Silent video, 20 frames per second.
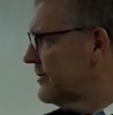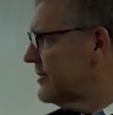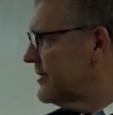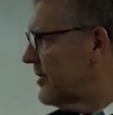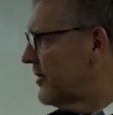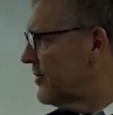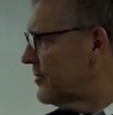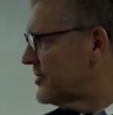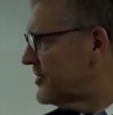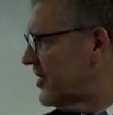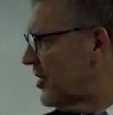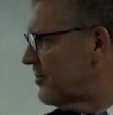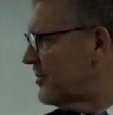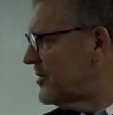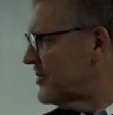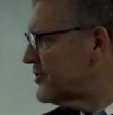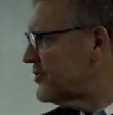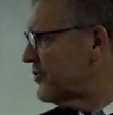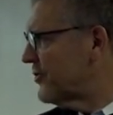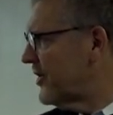Terry was telling me
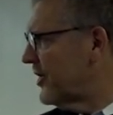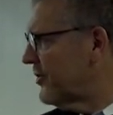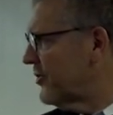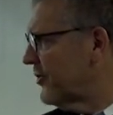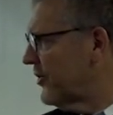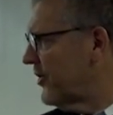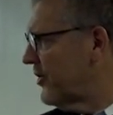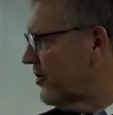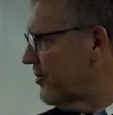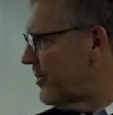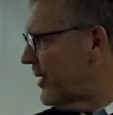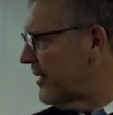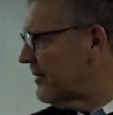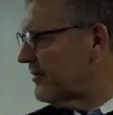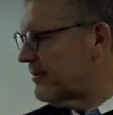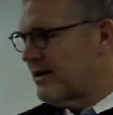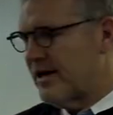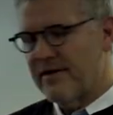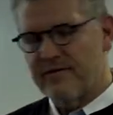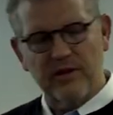the story earlier about
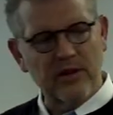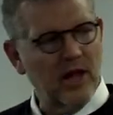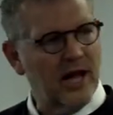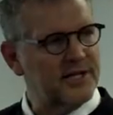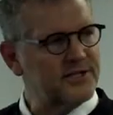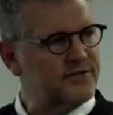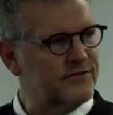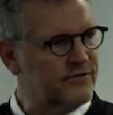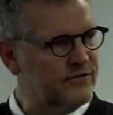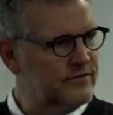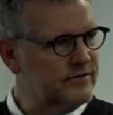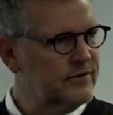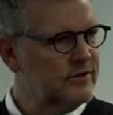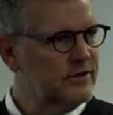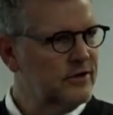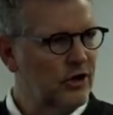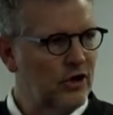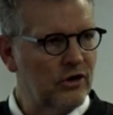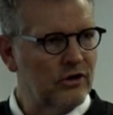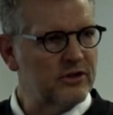having lots of
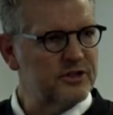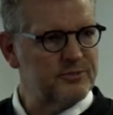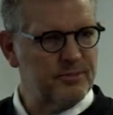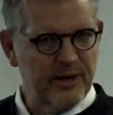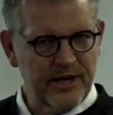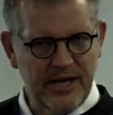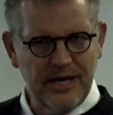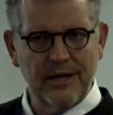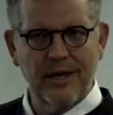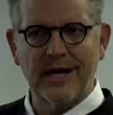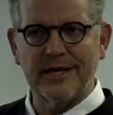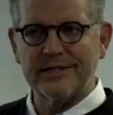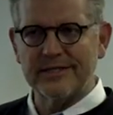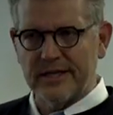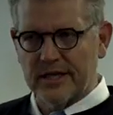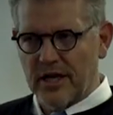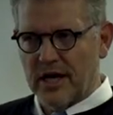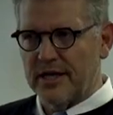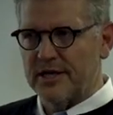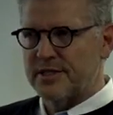holes, but he likes to
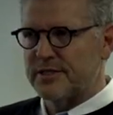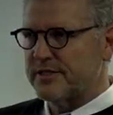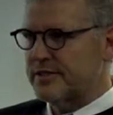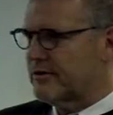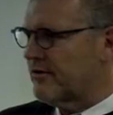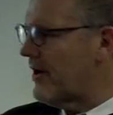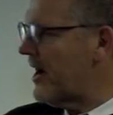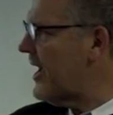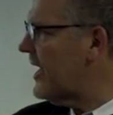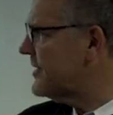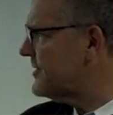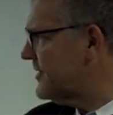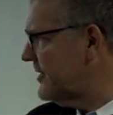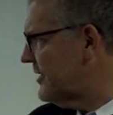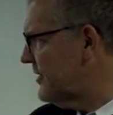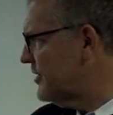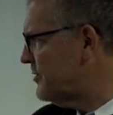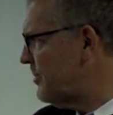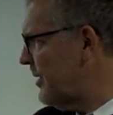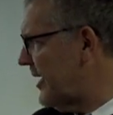cut his grass in
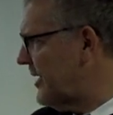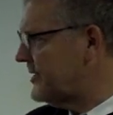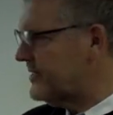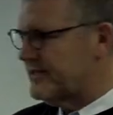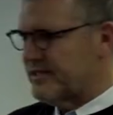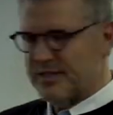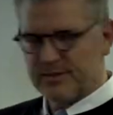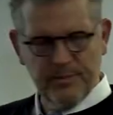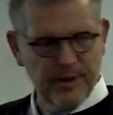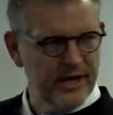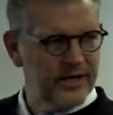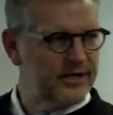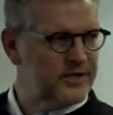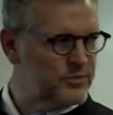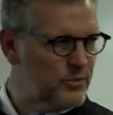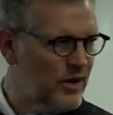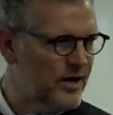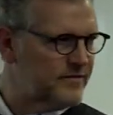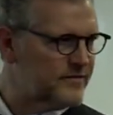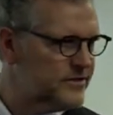those pants despite his
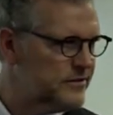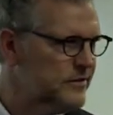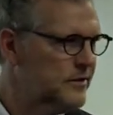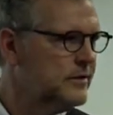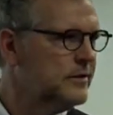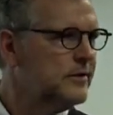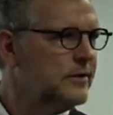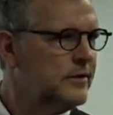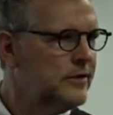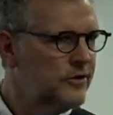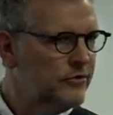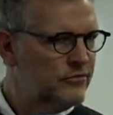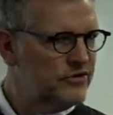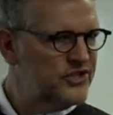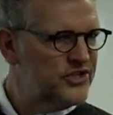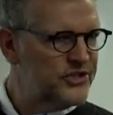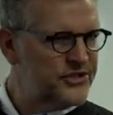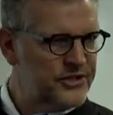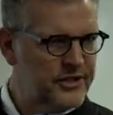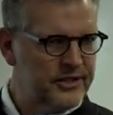wife's
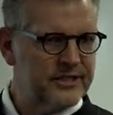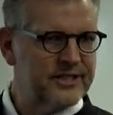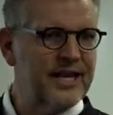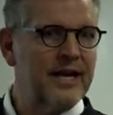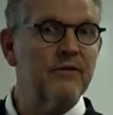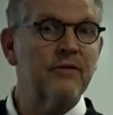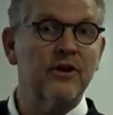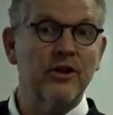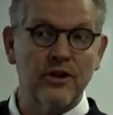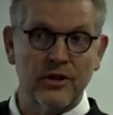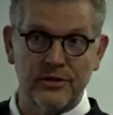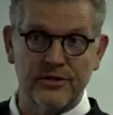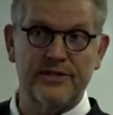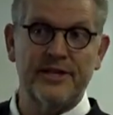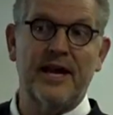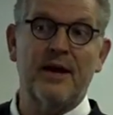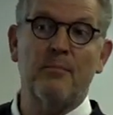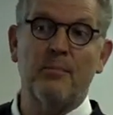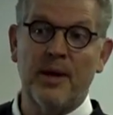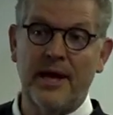resistance. Get rid of those
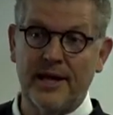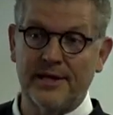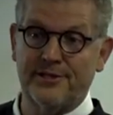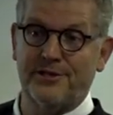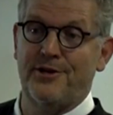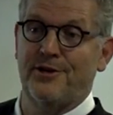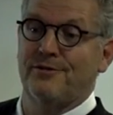damn pants.